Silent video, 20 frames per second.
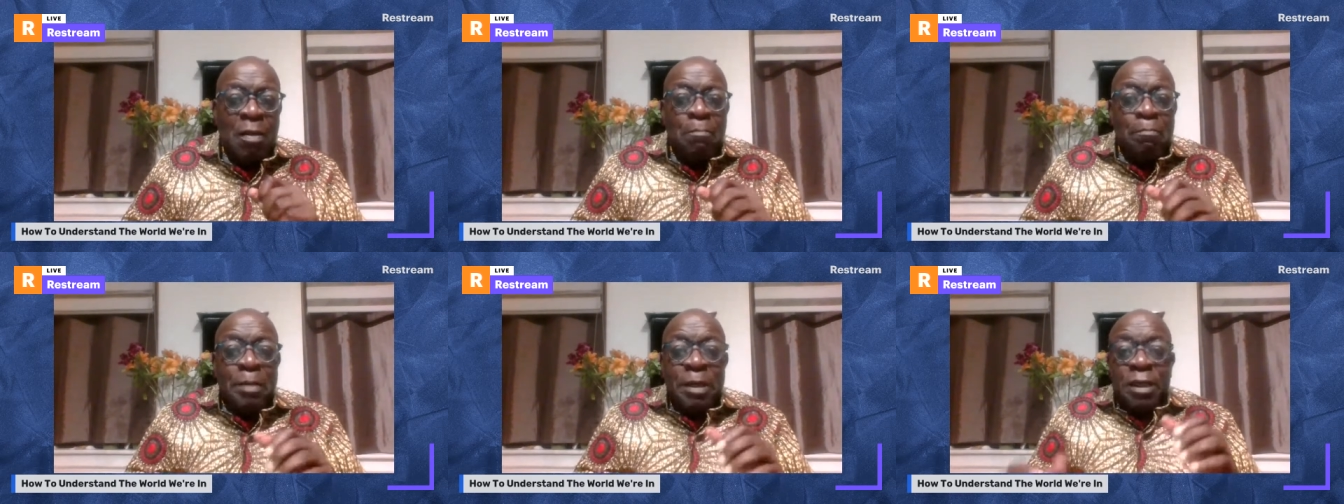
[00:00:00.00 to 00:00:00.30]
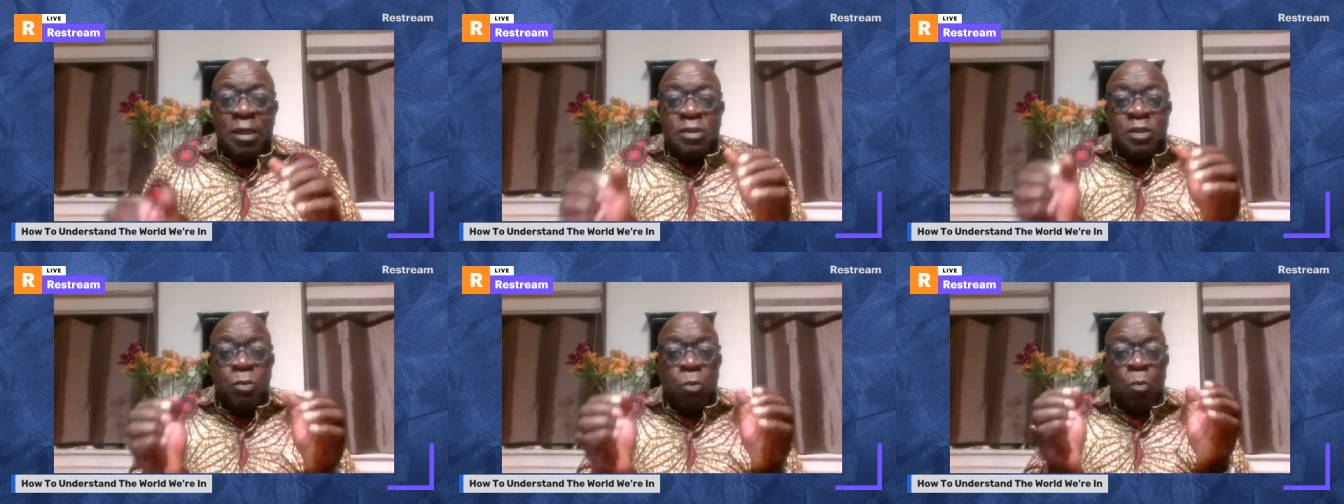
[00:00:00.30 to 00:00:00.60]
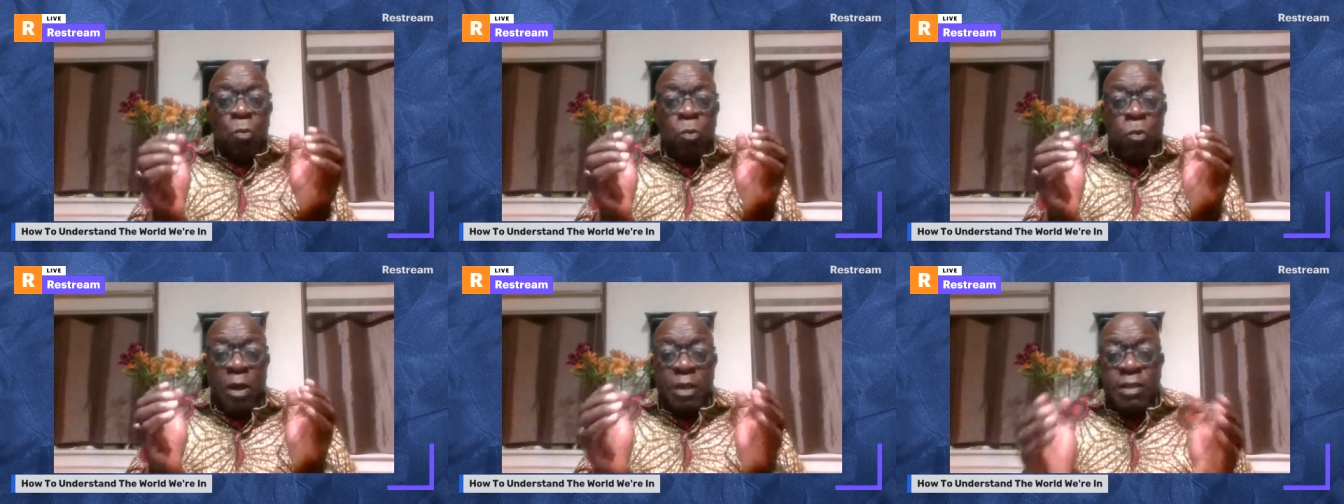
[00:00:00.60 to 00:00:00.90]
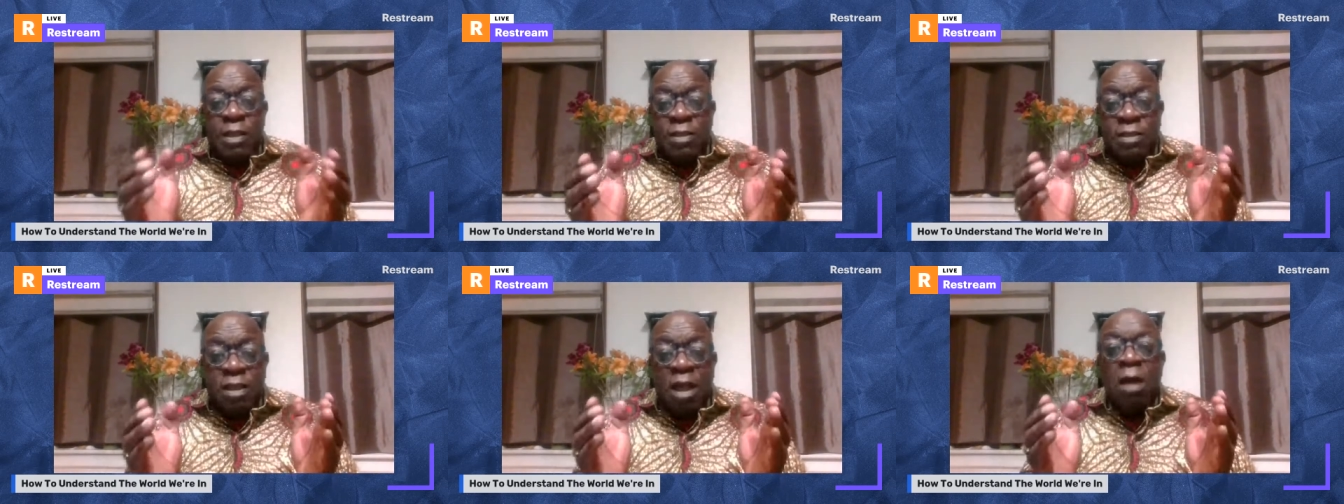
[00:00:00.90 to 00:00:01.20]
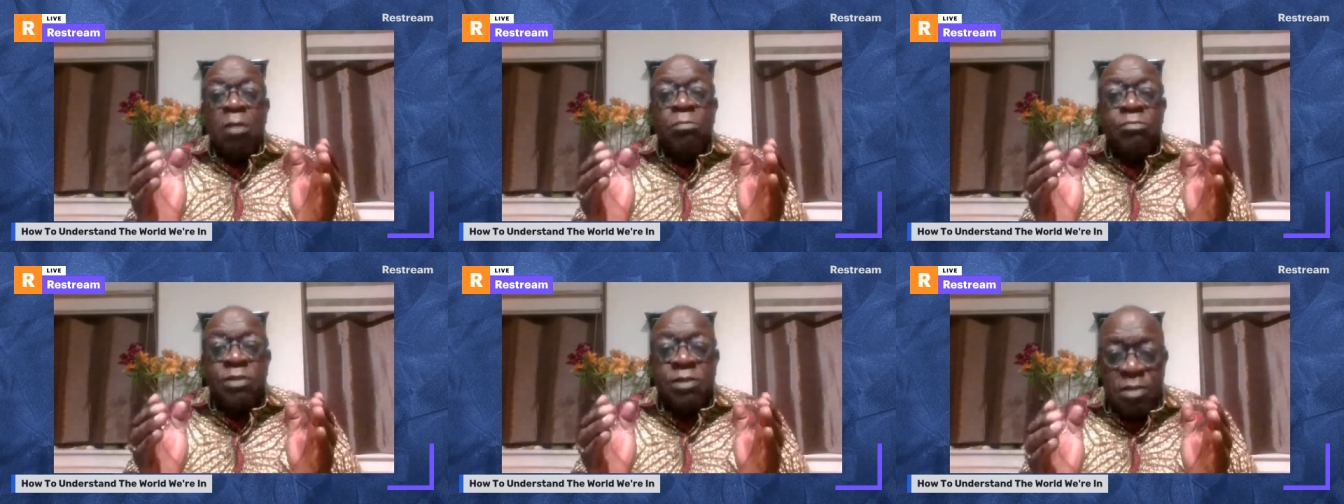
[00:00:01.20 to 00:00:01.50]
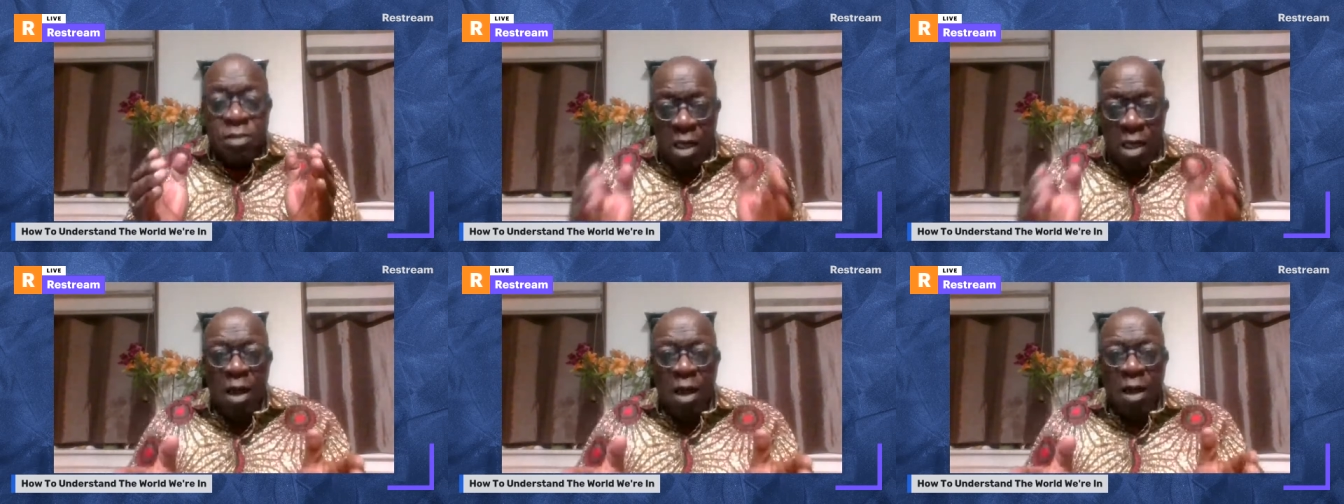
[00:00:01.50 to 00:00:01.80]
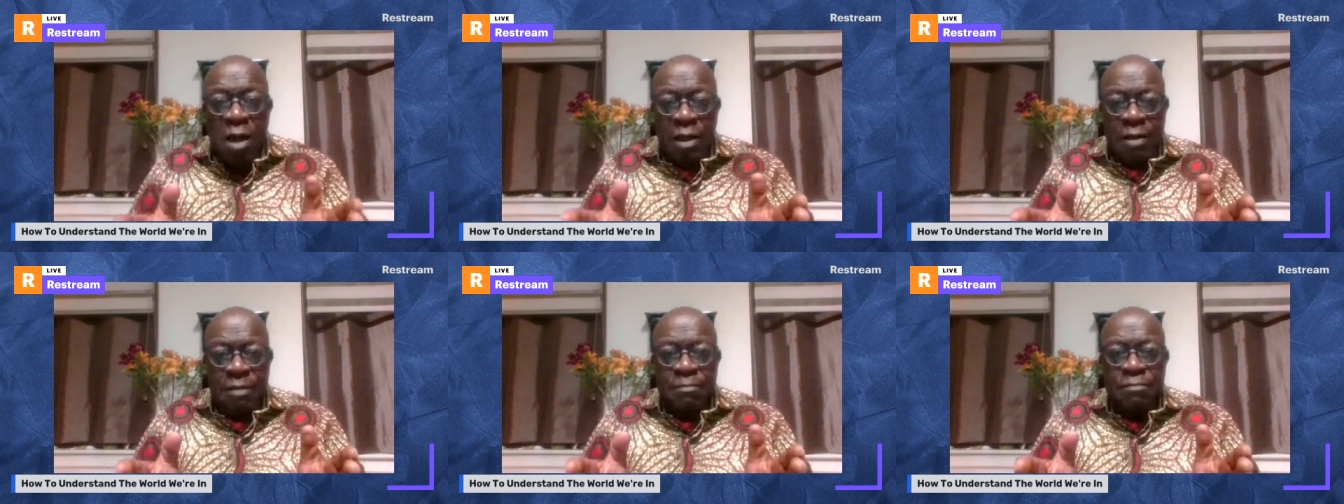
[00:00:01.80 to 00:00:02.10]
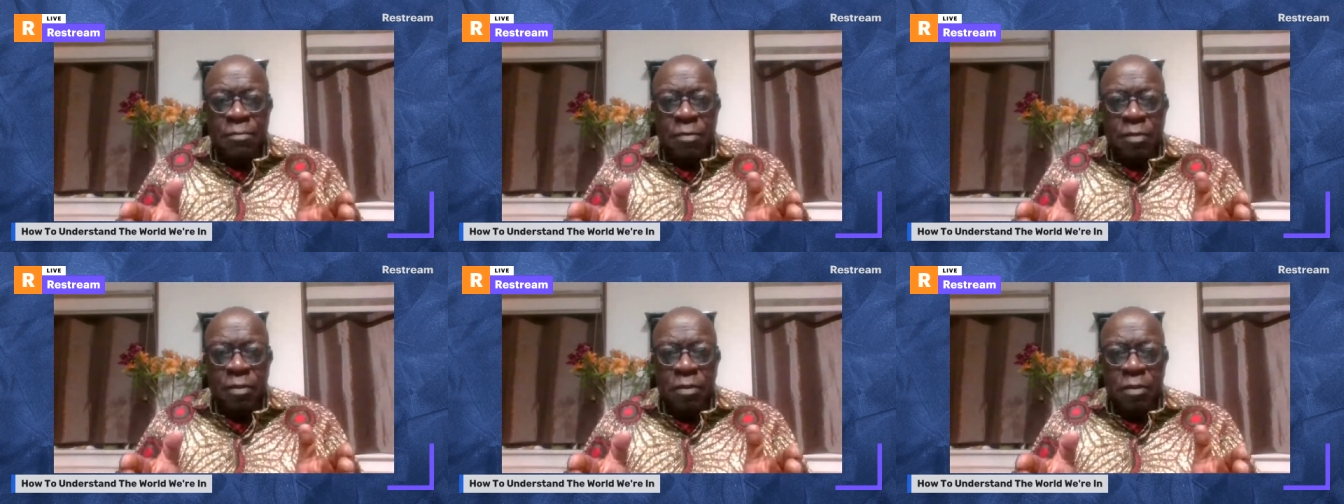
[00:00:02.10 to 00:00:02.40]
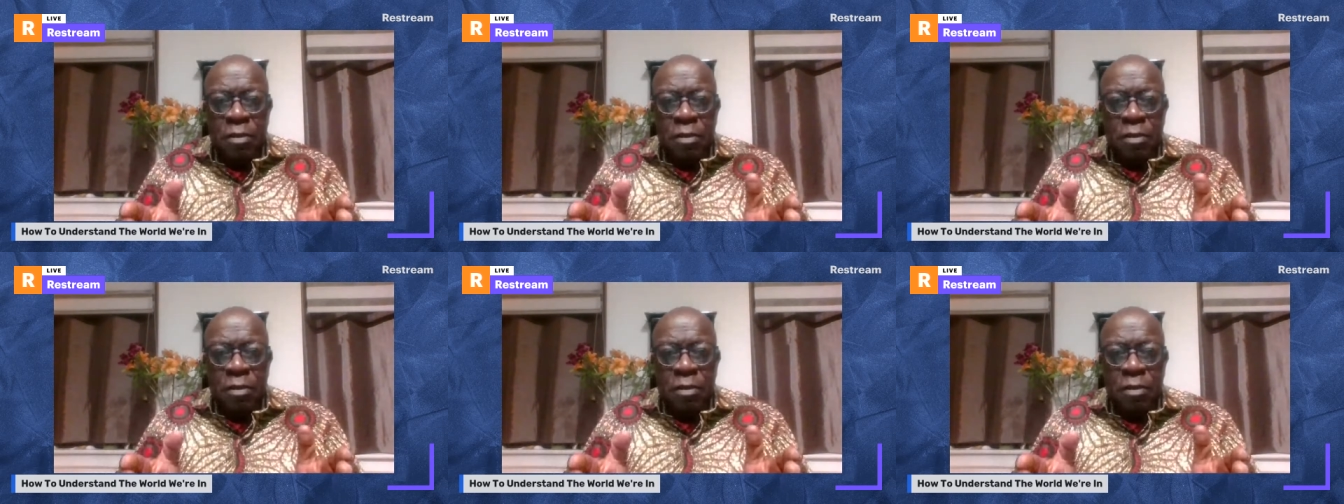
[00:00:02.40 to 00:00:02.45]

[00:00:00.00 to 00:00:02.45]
Because when it comes time,